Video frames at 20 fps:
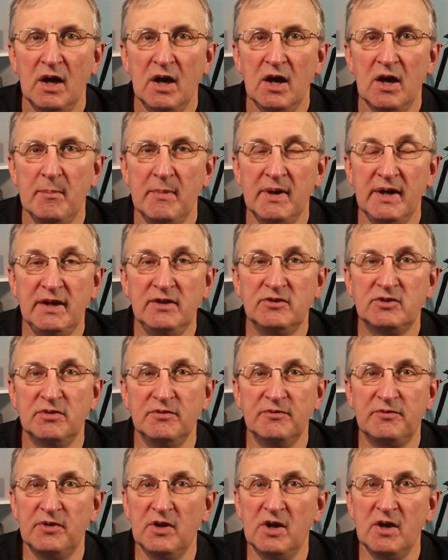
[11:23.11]
It is
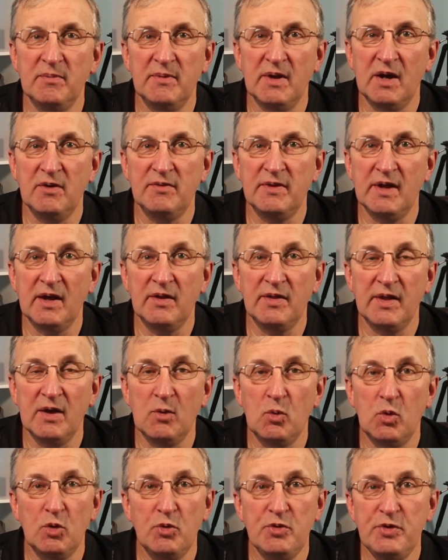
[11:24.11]
confirmed though that
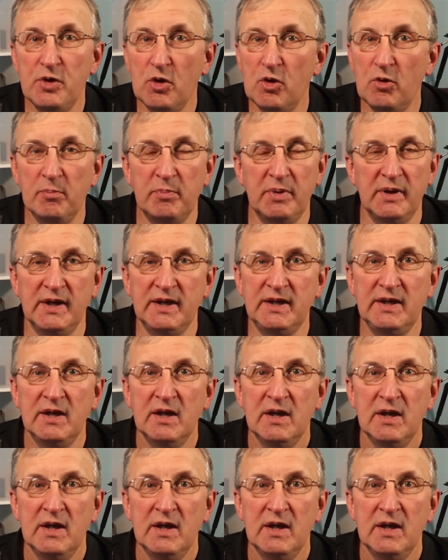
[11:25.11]
there will not be